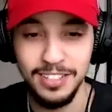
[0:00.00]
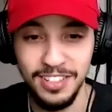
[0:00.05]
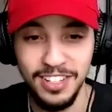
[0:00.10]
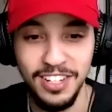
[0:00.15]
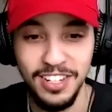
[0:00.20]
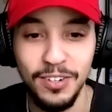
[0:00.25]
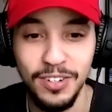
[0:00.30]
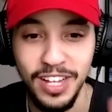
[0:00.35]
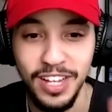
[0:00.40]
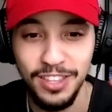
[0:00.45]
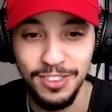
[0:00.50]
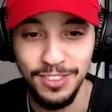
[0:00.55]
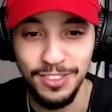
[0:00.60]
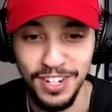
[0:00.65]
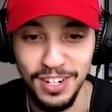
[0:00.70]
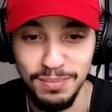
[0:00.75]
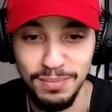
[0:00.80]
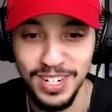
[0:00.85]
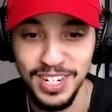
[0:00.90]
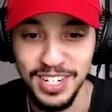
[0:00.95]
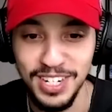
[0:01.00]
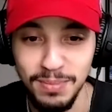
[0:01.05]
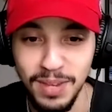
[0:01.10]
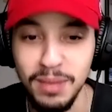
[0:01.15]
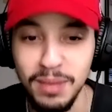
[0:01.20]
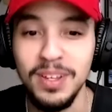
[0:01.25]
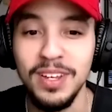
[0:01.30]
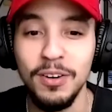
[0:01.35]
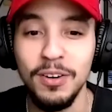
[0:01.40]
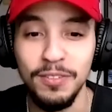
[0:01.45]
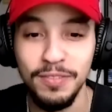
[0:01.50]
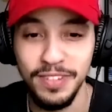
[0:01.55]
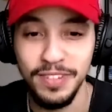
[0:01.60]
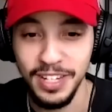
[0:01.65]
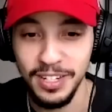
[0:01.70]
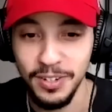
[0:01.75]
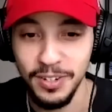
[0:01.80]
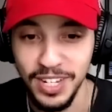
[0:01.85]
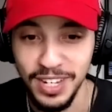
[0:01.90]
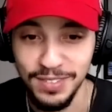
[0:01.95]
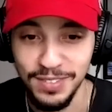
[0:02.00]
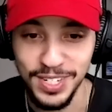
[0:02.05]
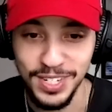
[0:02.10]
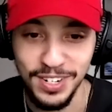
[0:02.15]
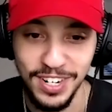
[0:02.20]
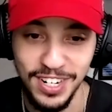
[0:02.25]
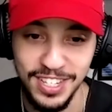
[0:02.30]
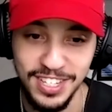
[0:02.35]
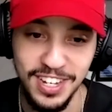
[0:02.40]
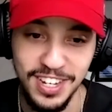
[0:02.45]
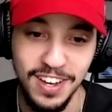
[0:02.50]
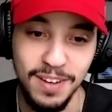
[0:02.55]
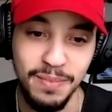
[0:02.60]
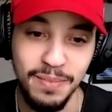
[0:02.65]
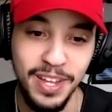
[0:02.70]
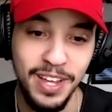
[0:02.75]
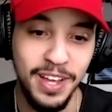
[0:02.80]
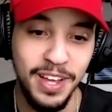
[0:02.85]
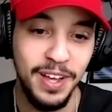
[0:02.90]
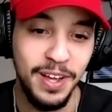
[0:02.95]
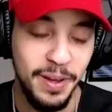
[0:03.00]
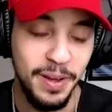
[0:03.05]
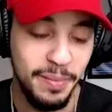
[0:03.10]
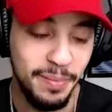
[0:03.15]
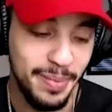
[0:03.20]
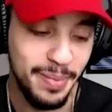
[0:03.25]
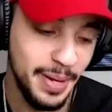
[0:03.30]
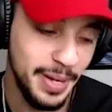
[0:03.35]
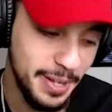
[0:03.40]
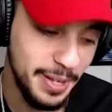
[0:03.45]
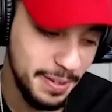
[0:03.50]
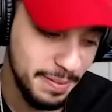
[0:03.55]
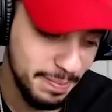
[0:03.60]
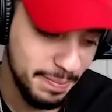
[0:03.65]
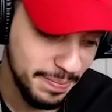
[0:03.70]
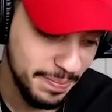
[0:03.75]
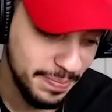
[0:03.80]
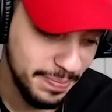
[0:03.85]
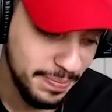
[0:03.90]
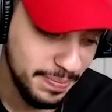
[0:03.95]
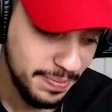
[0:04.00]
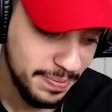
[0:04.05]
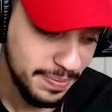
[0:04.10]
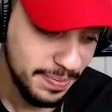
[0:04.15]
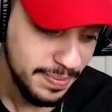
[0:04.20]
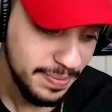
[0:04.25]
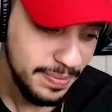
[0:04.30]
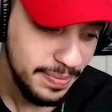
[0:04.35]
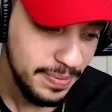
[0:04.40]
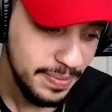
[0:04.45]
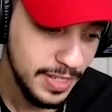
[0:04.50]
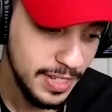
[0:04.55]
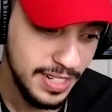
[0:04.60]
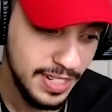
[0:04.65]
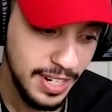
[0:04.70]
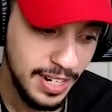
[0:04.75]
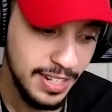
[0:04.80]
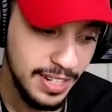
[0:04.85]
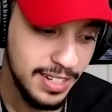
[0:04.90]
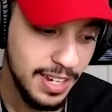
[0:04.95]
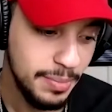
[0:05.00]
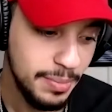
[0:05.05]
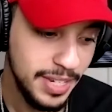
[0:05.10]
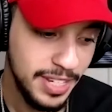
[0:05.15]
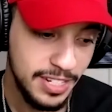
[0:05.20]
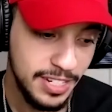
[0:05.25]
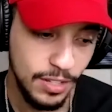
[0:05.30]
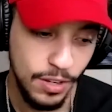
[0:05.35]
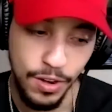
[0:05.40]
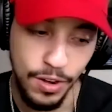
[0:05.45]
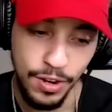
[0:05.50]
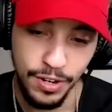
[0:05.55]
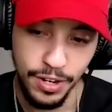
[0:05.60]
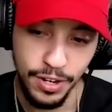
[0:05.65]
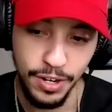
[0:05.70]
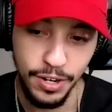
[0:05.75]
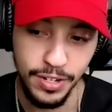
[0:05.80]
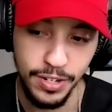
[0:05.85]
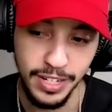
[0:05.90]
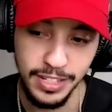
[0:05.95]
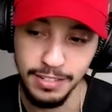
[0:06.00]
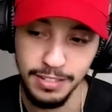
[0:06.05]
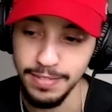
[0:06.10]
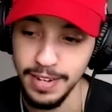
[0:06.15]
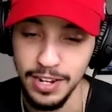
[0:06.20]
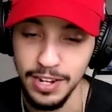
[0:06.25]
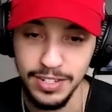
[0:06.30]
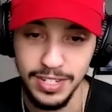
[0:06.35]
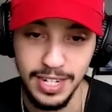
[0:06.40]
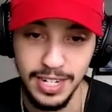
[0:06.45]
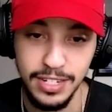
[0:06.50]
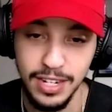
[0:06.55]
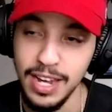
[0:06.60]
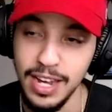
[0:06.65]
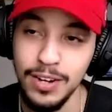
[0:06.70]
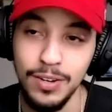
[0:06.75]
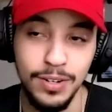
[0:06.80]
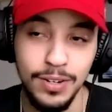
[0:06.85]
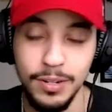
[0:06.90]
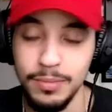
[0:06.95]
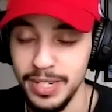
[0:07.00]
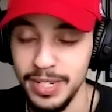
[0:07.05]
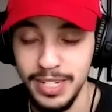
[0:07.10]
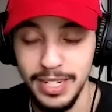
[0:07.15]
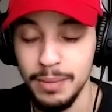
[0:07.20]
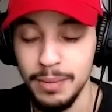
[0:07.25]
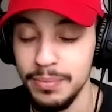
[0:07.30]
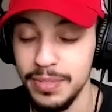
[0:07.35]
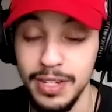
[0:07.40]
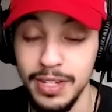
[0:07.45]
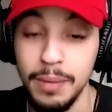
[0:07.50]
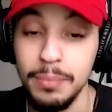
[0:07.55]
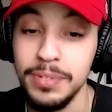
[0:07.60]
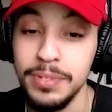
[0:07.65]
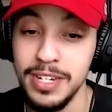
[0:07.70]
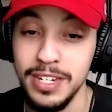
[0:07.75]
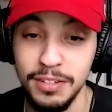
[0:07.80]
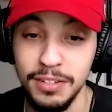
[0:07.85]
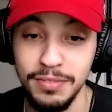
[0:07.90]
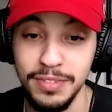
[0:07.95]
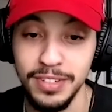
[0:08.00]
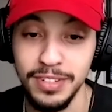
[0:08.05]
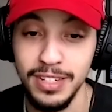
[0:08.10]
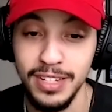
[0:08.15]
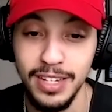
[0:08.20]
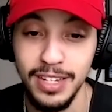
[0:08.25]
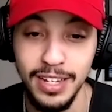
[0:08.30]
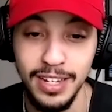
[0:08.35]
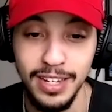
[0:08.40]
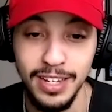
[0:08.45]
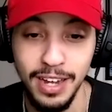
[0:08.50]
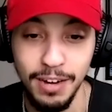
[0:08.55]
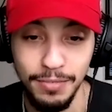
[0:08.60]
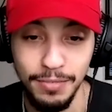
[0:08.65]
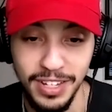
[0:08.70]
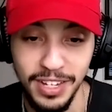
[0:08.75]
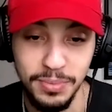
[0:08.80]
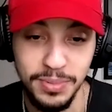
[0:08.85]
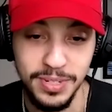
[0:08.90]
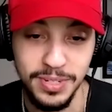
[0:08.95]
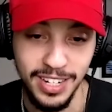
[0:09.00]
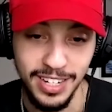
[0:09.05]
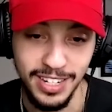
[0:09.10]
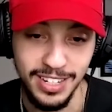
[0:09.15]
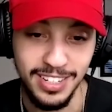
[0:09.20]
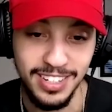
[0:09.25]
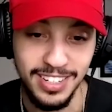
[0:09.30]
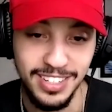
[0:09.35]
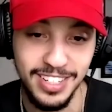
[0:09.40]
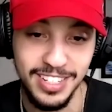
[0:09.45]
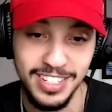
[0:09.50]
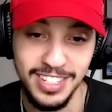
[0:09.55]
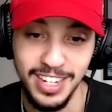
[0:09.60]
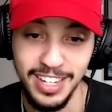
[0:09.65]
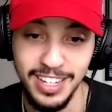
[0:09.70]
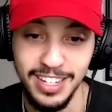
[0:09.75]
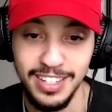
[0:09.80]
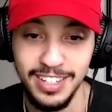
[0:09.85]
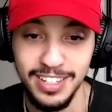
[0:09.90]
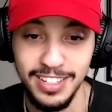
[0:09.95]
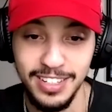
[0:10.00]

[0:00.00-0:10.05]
like 30 minutes maybe. Hopefully they don't give us a hard time. But because anytime it gets longer, like the file size, I don't know, man. I'm sick of it. I'm really upset because like.